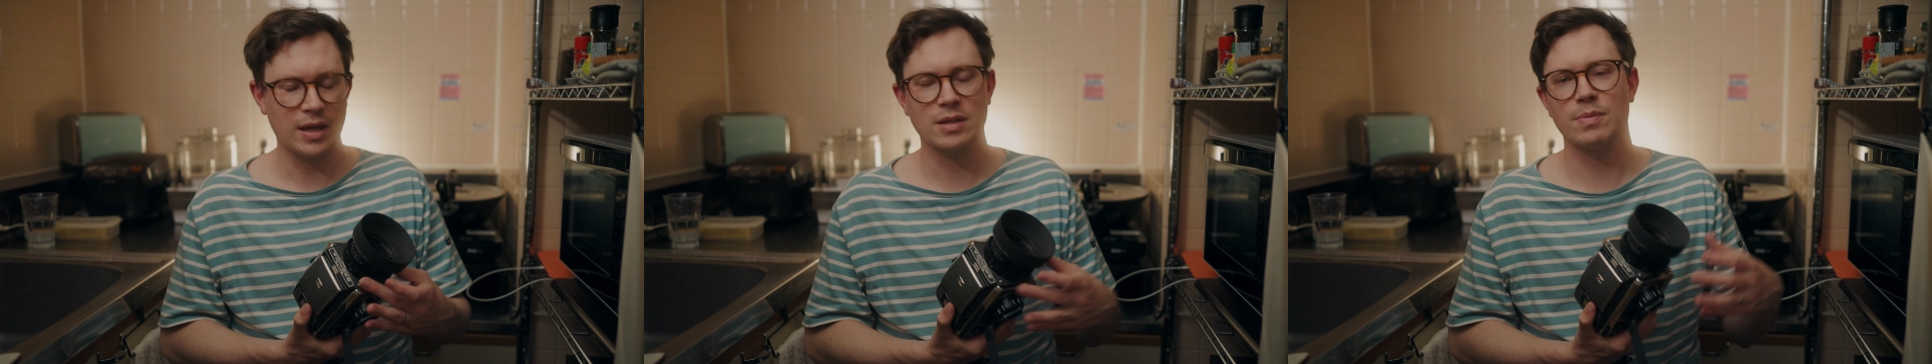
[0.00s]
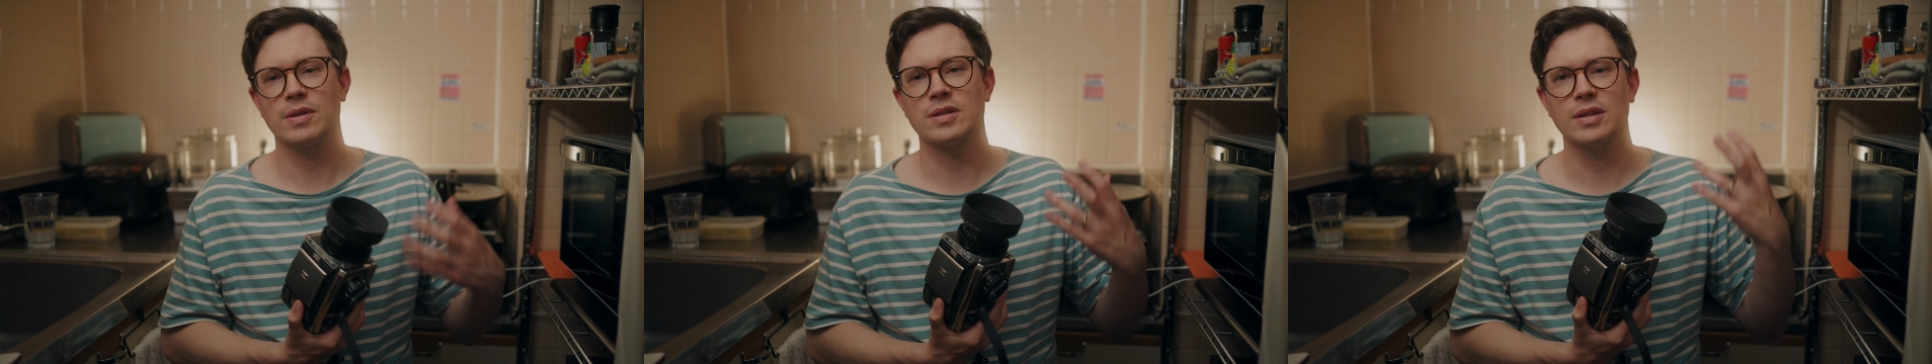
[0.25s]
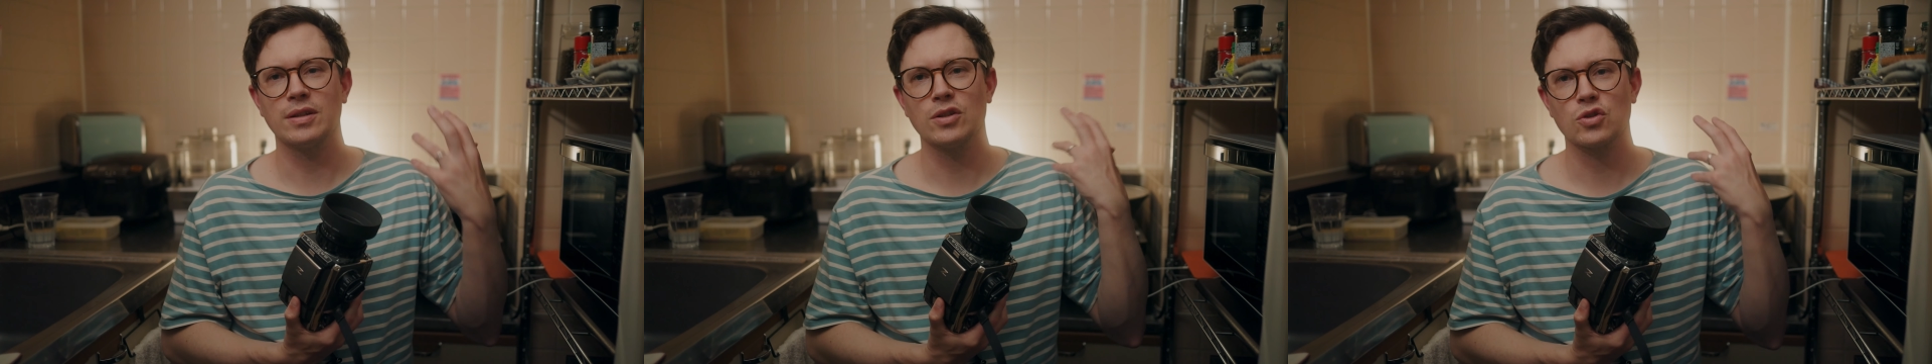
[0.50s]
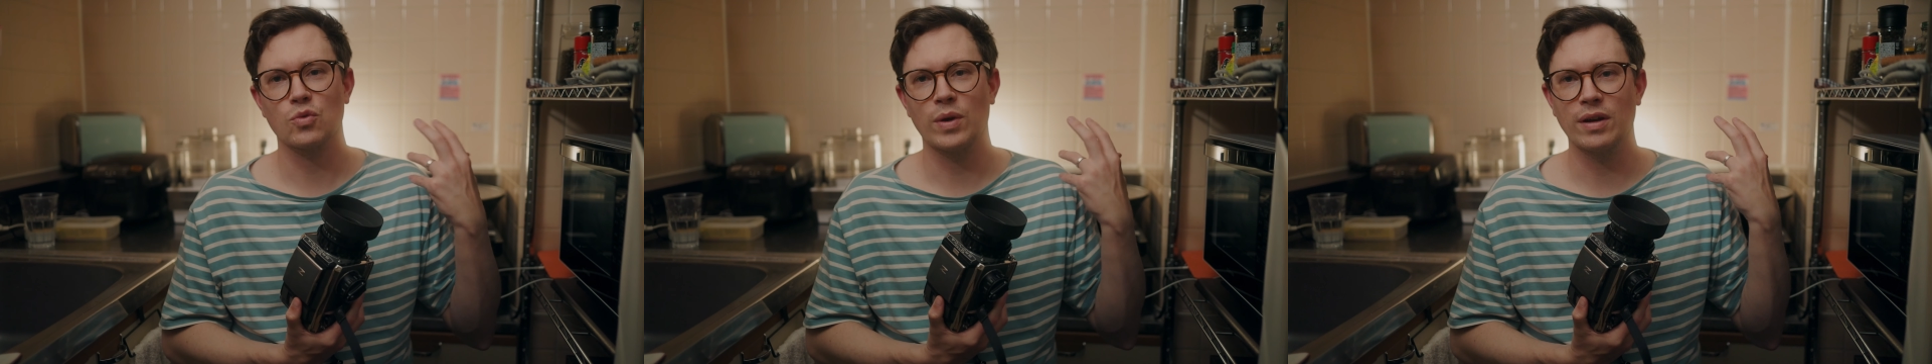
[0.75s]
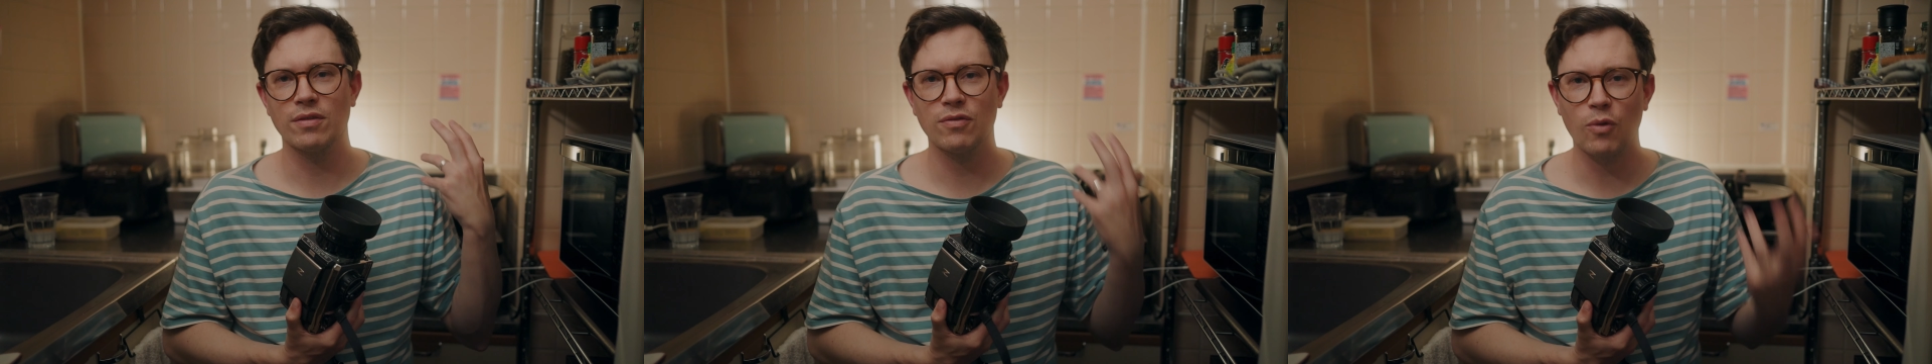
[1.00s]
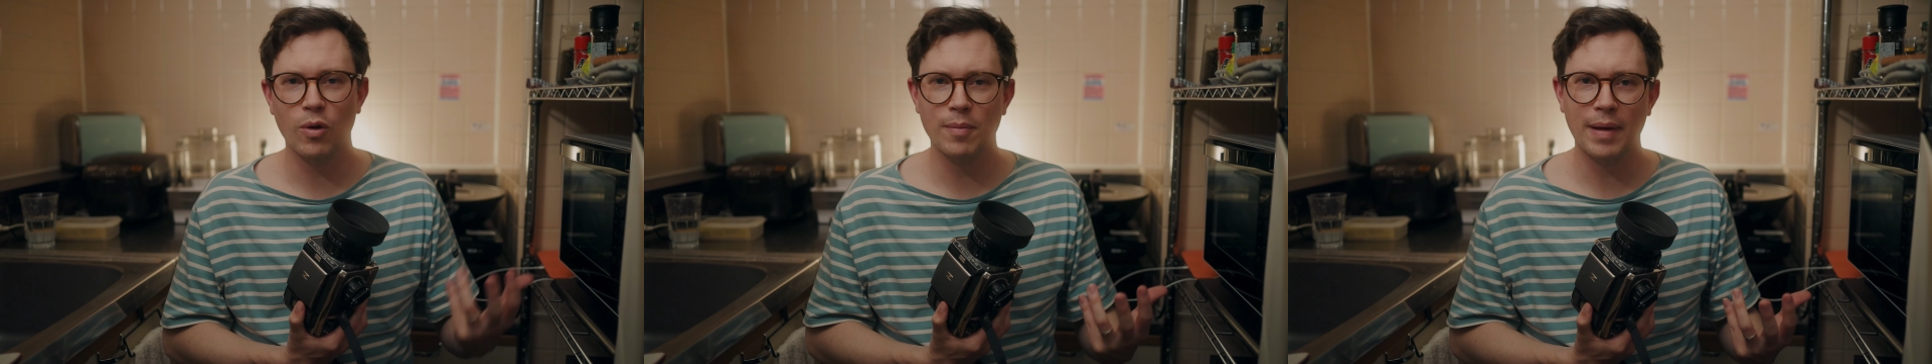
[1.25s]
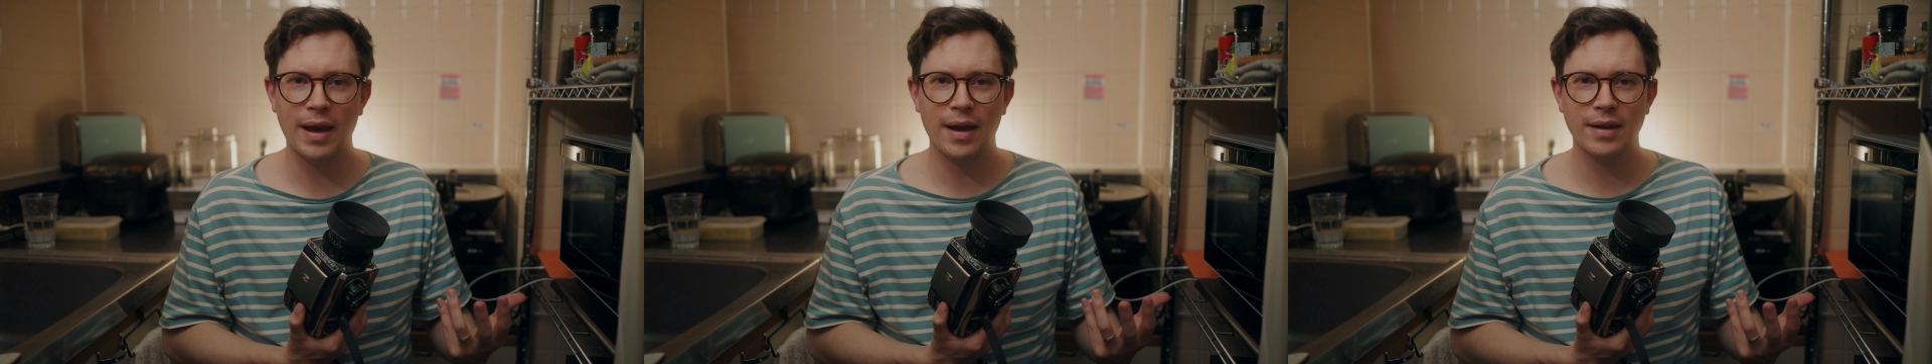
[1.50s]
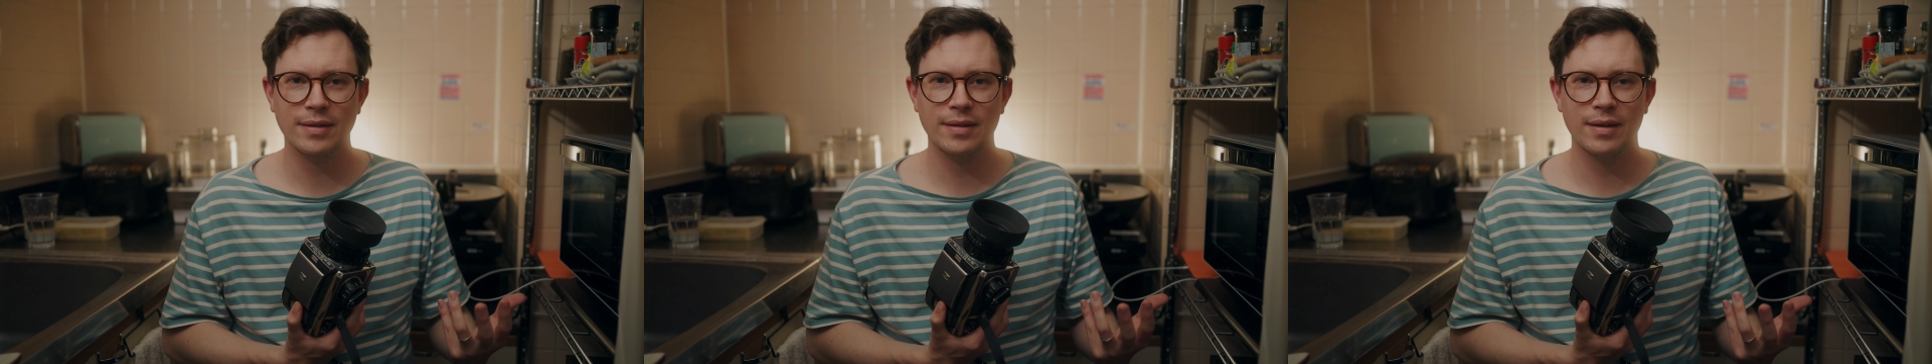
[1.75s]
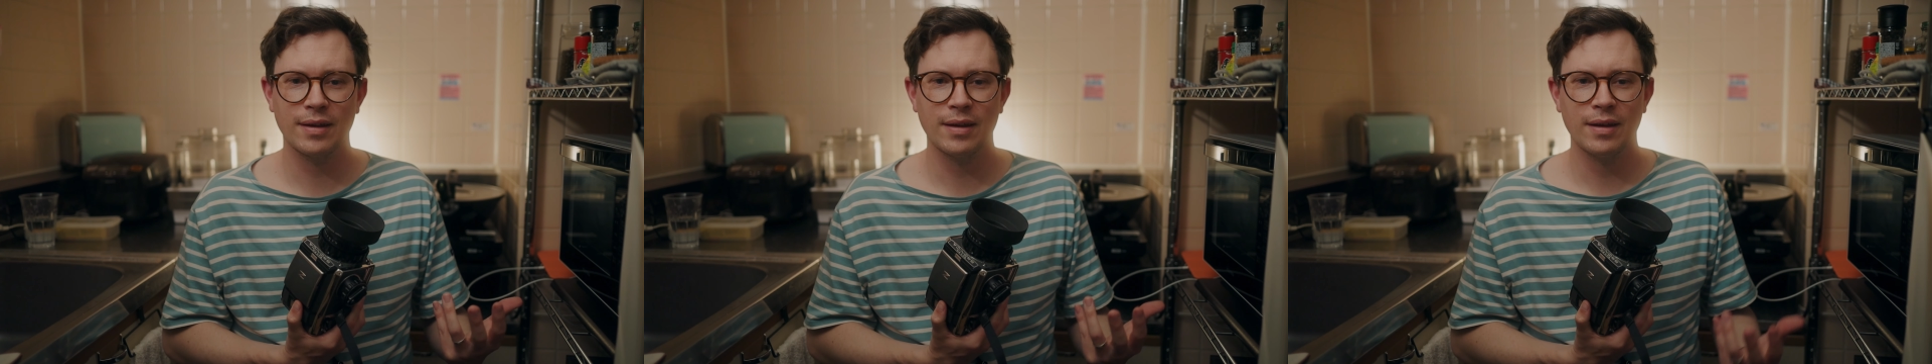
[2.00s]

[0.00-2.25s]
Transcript: especially in the square format.